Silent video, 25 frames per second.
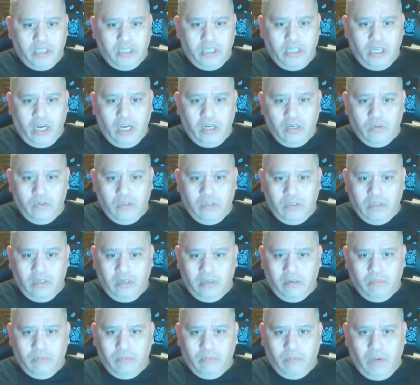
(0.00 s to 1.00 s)
John
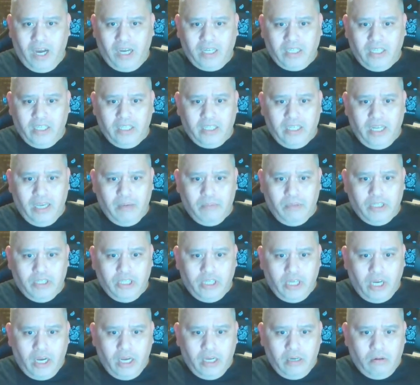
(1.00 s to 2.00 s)
Moxley's name is
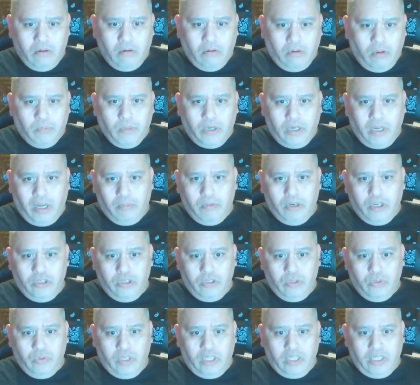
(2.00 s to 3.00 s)
John, oh, I'm gonna
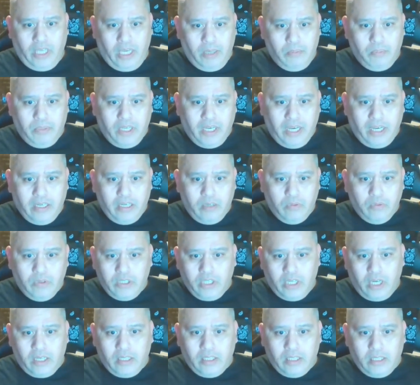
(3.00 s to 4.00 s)
do the same thing I did
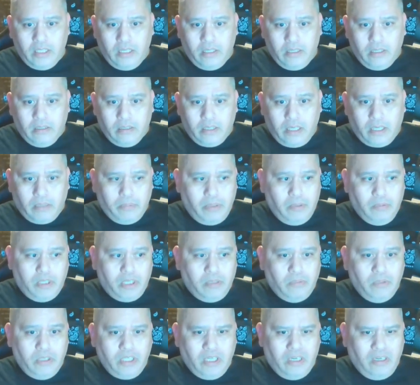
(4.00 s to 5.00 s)
with John Cena. Like, maybe
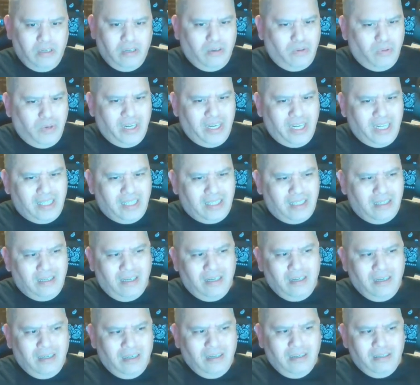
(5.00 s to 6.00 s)
someone said, you know what, that's
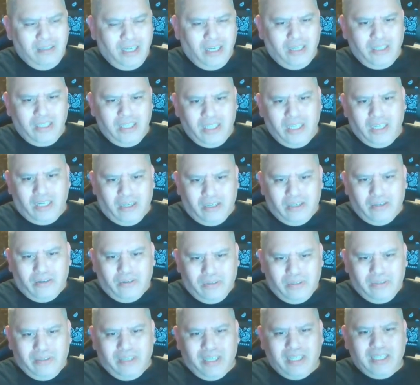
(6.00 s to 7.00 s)
John Cena. You
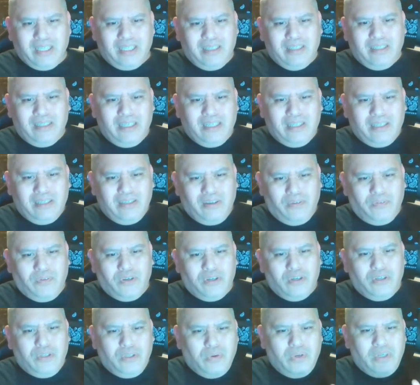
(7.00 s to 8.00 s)
know, just if
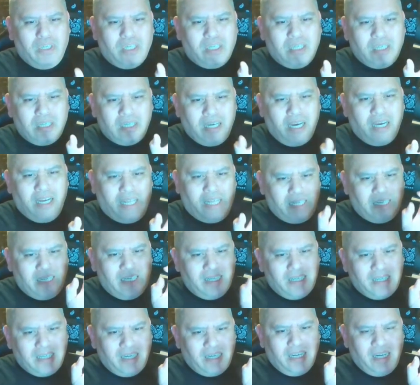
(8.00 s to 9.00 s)
you're gonna do it, just cut
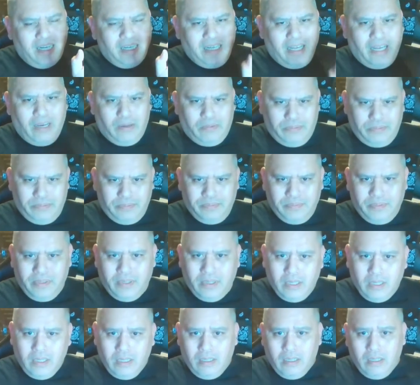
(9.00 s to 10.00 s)
it down.
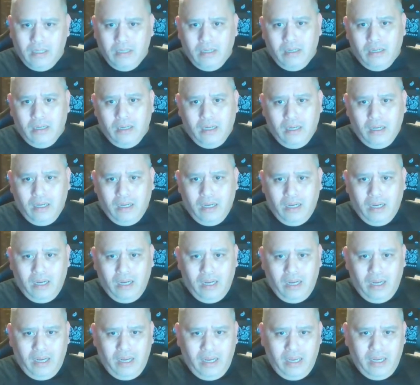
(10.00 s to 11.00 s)

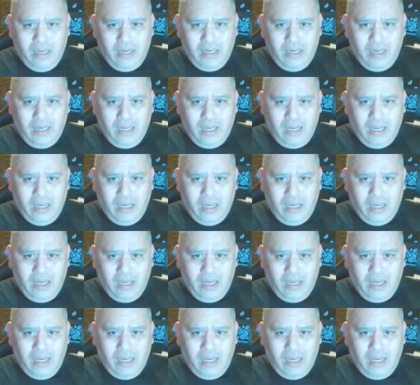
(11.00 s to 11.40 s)
And